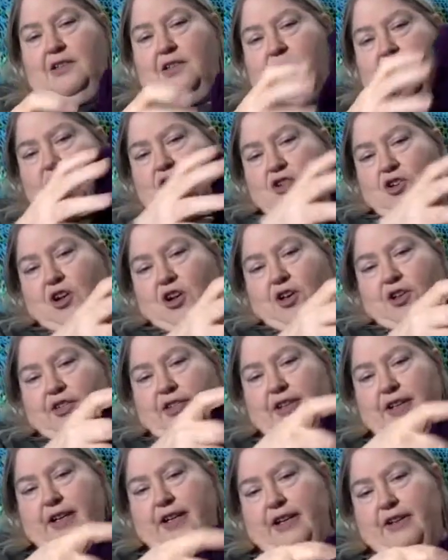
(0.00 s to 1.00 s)
shawl
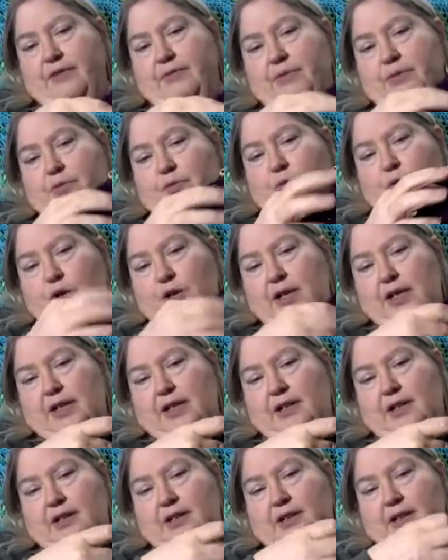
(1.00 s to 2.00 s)
that I have been working
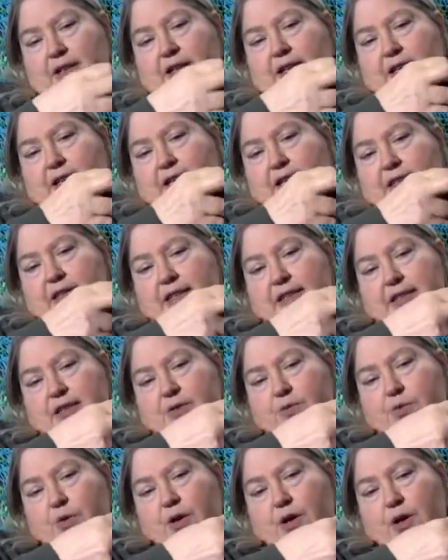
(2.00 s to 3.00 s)
on. This
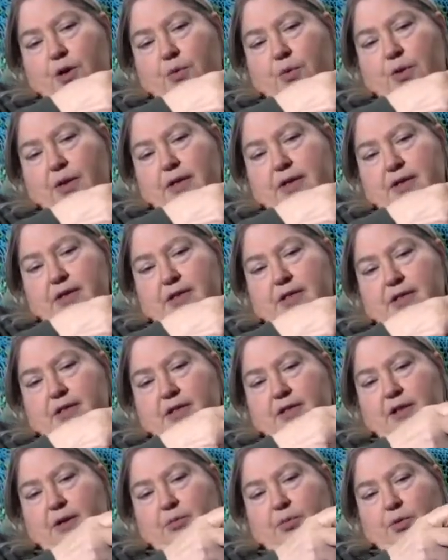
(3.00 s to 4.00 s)
is where I was
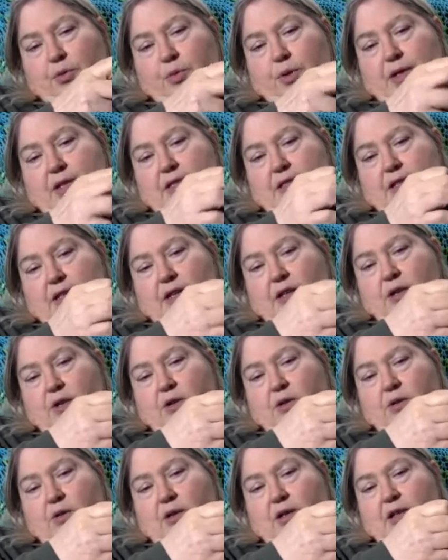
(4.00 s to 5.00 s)
a couple weeks
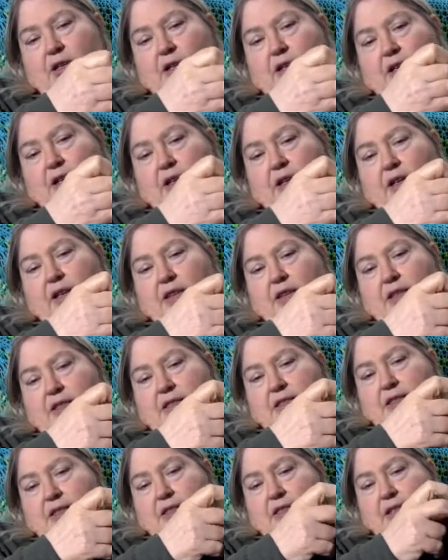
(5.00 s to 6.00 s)
ago.
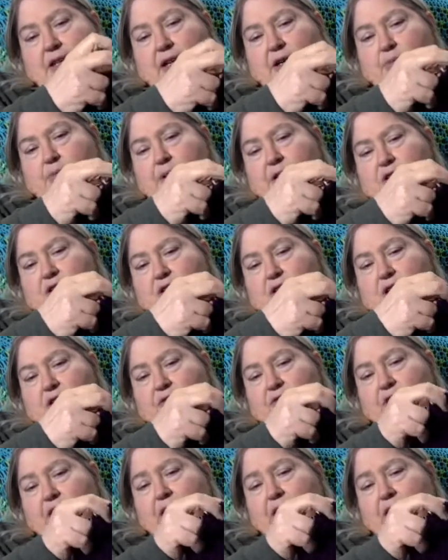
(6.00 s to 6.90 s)
This is how much I've